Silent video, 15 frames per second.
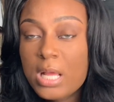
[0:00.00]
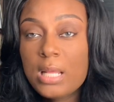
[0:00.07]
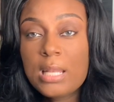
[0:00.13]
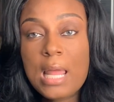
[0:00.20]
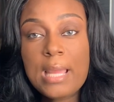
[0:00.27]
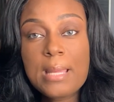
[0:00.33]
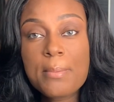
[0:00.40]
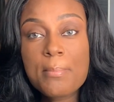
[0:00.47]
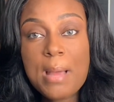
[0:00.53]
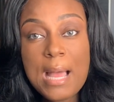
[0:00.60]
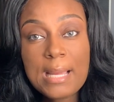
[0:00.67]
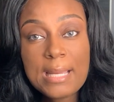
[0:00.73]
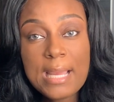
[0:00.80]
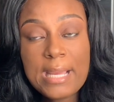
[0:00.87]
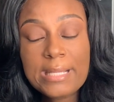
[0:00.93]
Like in my
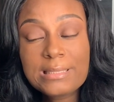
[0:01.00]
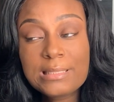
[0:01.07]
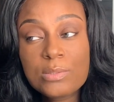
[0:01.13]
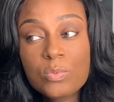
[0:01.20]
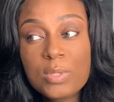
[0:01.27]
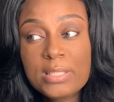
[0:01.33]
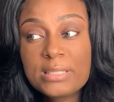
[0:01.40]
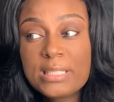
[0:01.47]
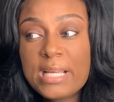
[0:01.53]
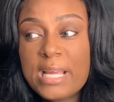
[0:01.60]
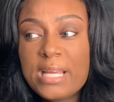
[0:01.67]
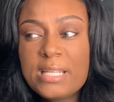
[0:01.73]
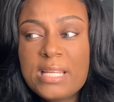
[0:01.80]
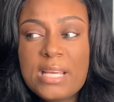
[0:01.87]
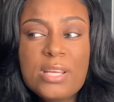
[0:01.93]
case, it wasn't.
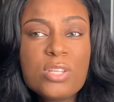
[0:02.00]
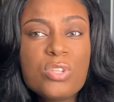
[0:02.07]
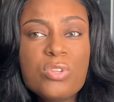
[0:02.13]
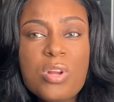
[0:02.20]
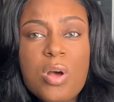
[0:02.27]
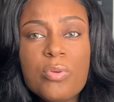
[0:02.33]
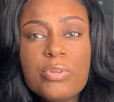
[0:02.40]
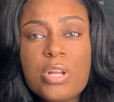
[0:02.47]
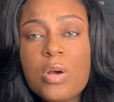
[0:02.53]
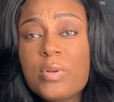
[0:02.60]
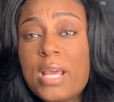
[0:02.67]
And then you don't know.